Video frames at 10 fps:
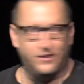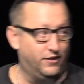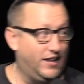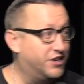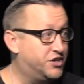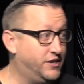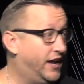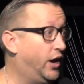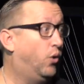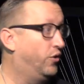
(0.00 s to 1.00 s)
election
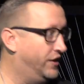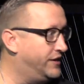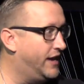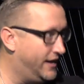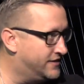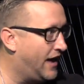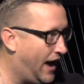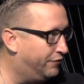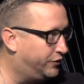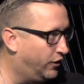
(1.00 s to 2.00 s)
day or the days
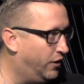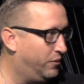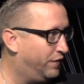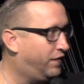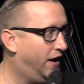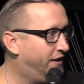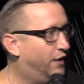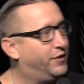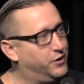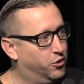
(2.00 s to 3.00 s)
after, and we find
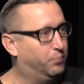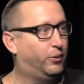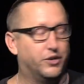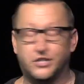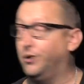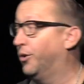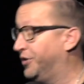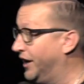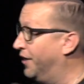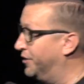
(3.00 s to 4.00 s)
out that your person or
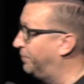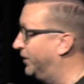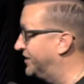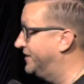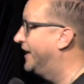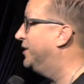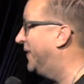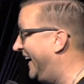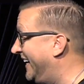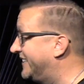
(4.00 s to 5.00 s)
the other person that you
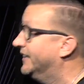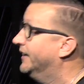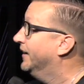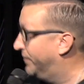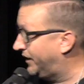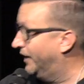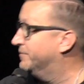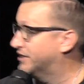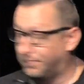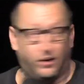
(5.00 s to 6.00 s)
hate
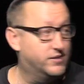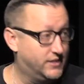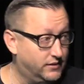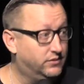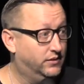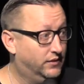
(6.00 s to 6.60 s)
becomes the person.